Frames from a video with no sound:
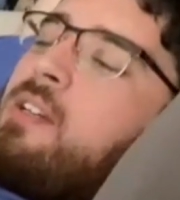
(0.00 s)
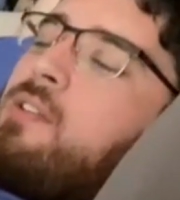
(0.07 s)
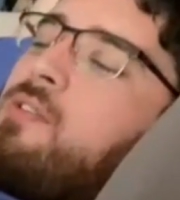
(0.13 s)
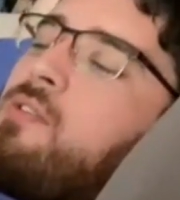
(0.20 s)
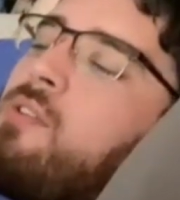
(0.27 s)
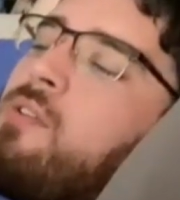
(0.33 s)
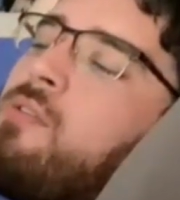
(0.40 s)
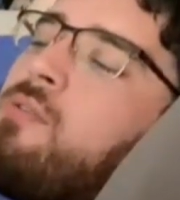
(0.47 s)

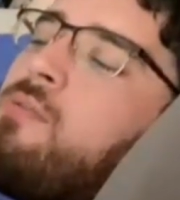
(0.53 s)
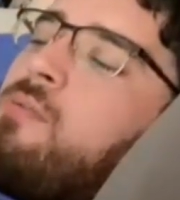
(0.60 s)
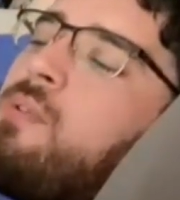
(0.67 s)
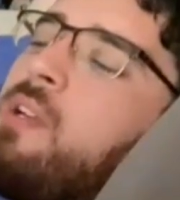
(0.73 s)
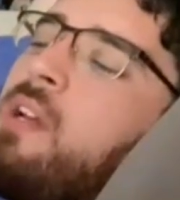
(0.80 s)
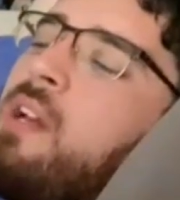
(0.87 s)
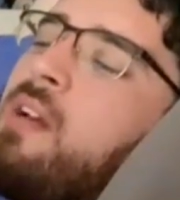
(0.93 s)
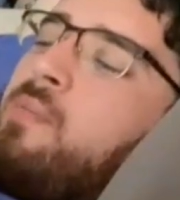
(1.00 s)
So what
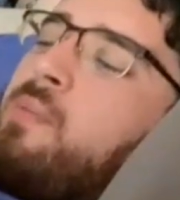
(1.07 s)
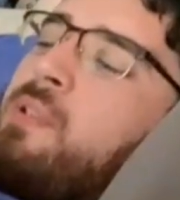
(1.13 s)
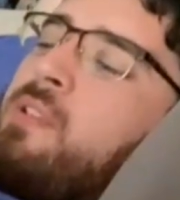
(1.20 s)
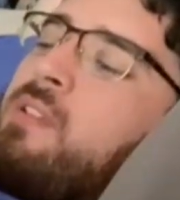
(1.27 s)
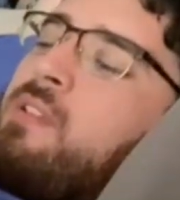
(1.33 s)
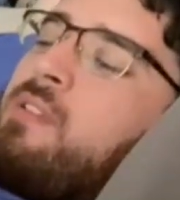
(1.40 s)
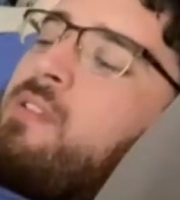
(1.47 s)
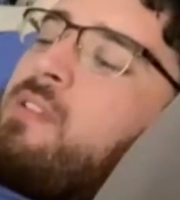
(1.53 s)
happened
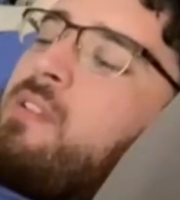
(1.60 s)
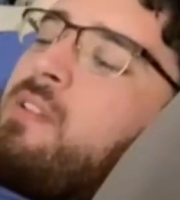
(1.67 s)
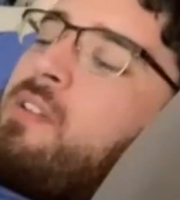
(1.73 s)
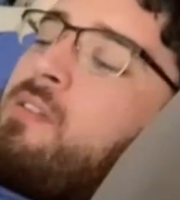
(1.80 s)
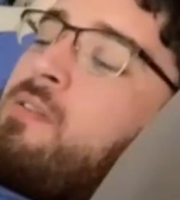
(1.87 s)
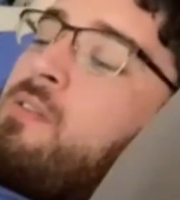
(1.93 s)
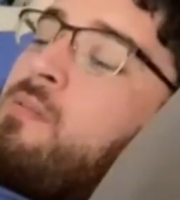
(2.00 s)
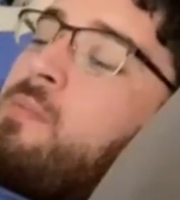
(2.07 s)
is that he
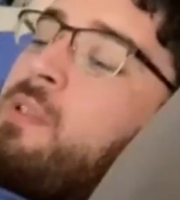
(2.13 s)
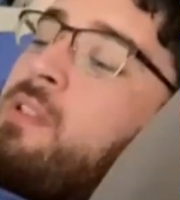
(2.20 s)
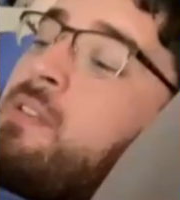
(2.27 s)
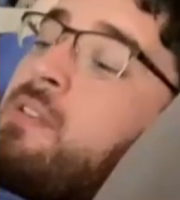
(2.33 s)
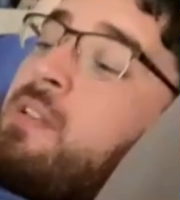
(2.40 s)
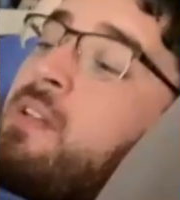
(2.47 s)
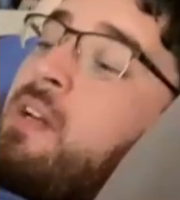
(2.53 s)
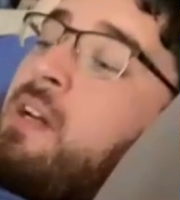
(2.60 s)
told me, he's
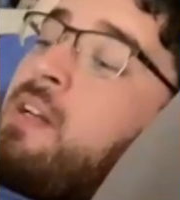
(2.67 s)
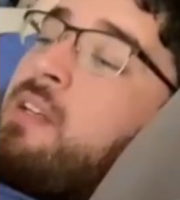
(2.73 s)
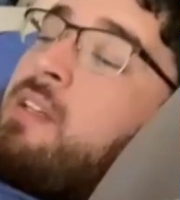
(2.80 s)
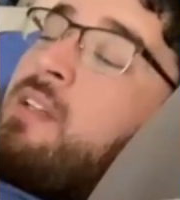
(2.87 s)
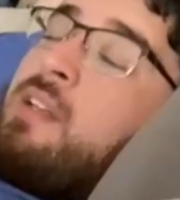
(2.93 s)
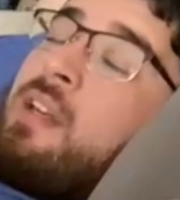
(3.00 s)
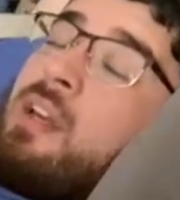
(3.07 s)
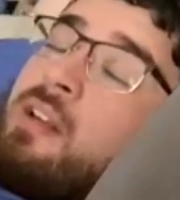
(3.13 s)
like, I
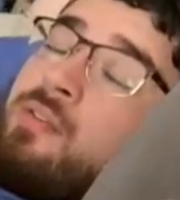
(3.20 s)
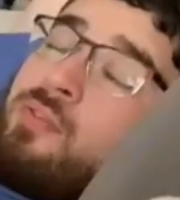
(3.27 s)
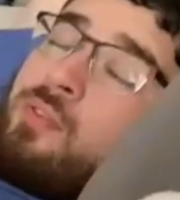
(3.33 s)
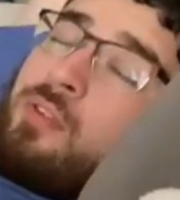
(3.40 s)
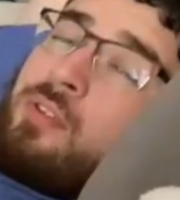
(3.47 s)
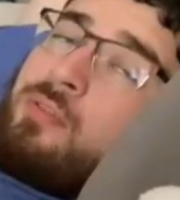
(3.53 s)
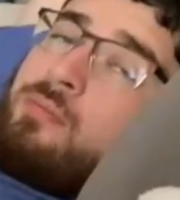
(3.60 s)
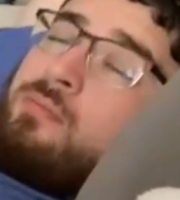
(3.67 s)
can get it for
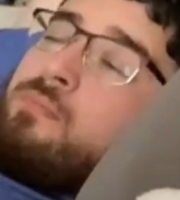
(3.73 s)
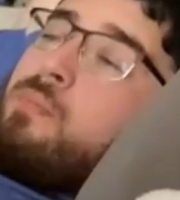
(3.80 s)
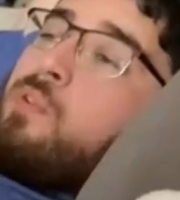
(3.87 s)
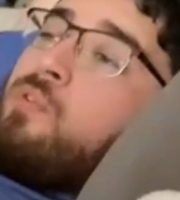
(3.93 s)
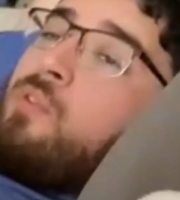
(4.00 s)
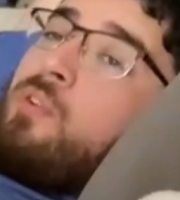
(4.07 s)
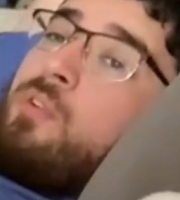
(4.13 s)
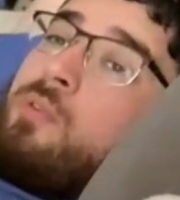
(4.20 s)
you
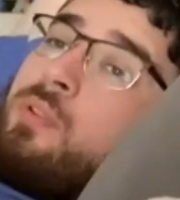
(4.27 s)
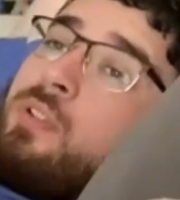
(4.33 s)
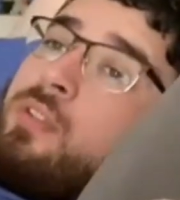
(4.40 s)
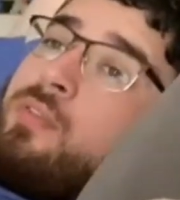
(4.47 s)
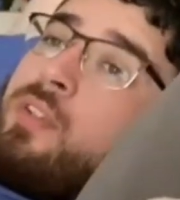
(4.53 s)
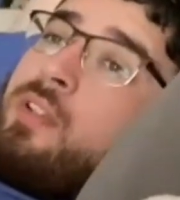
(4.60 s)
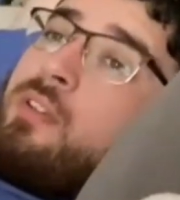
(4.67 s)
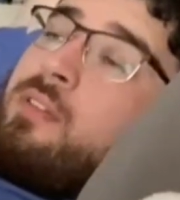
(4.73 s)
before you leave
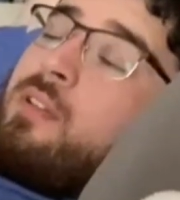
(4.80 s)
here.